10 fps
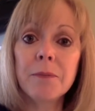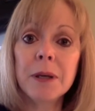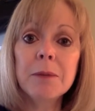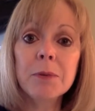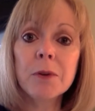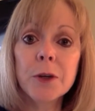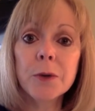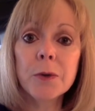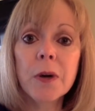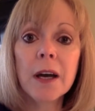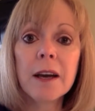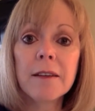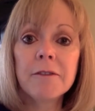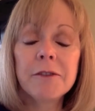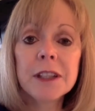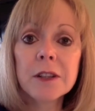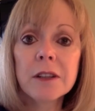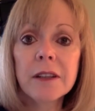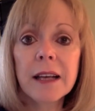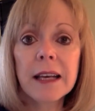people who
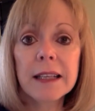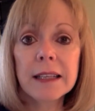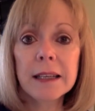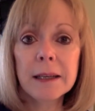feel that